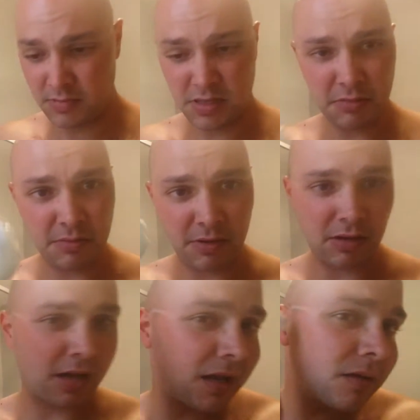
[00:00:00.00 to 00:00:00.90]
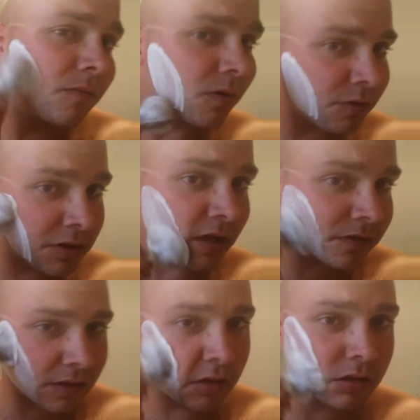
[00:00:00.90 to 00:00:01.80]
It seems to be okay, but we'll see if
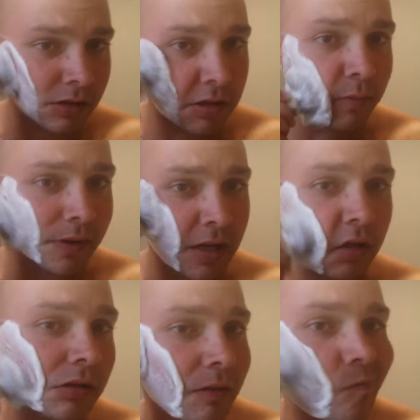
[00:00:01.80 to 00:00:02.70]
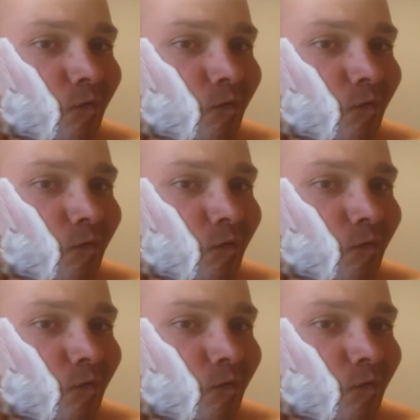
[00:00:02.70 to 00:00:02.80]
it disappears.